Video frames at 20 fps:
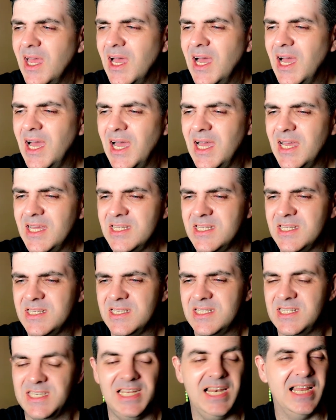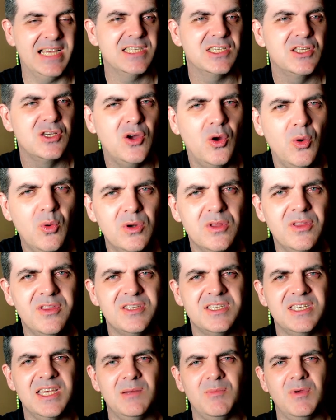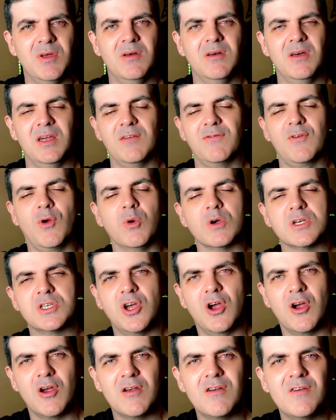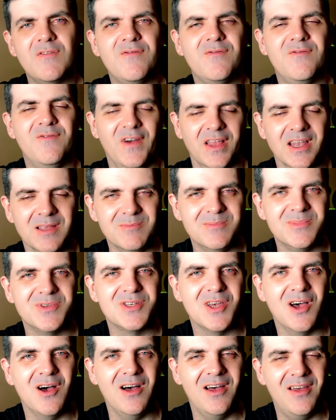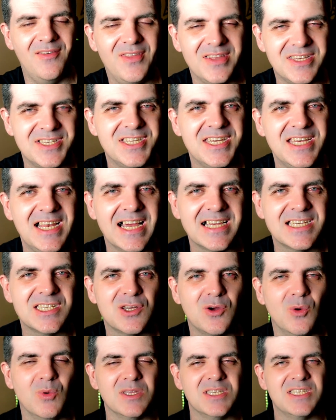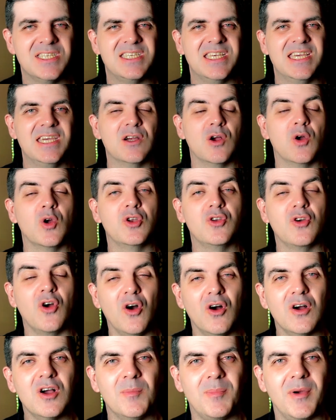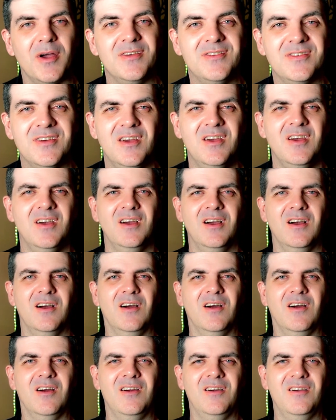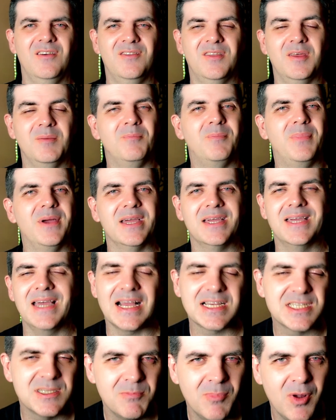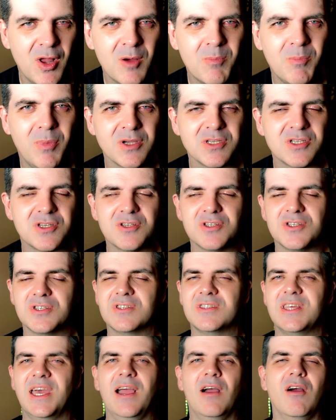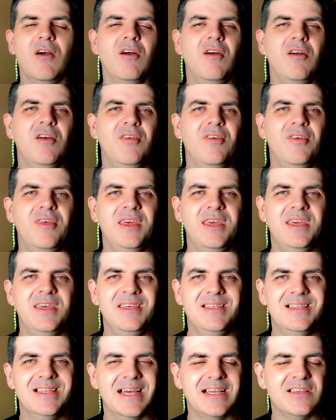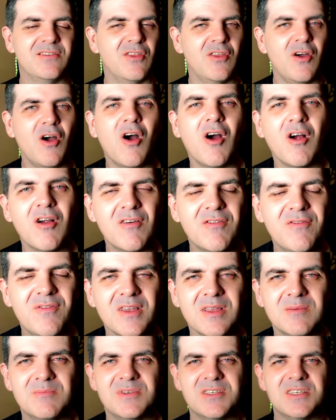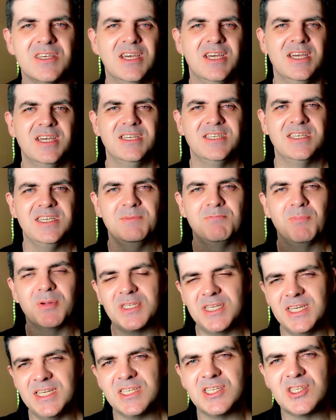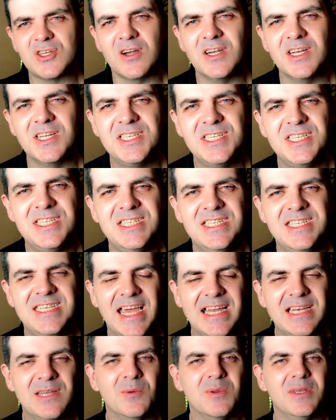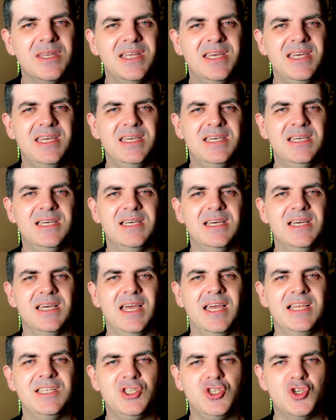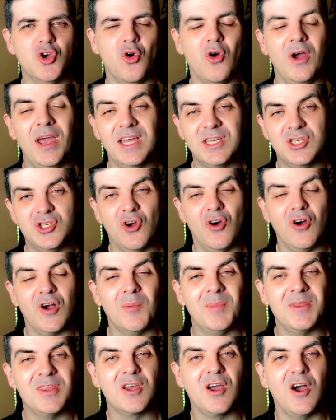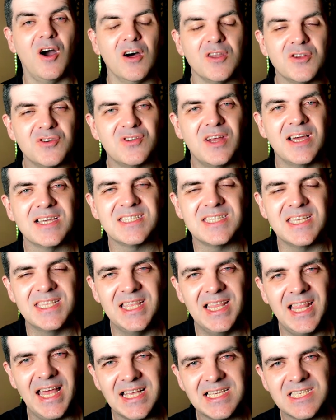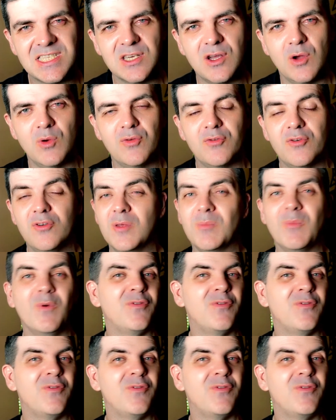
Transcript: And she likes to go to the cinema, and of course, her films that she likes to go and see or talk about are the big action blockbusters. They are the likes of the horror films. She, but she is starting to genuinely enjoy and talk about the contrasts and links that go through them.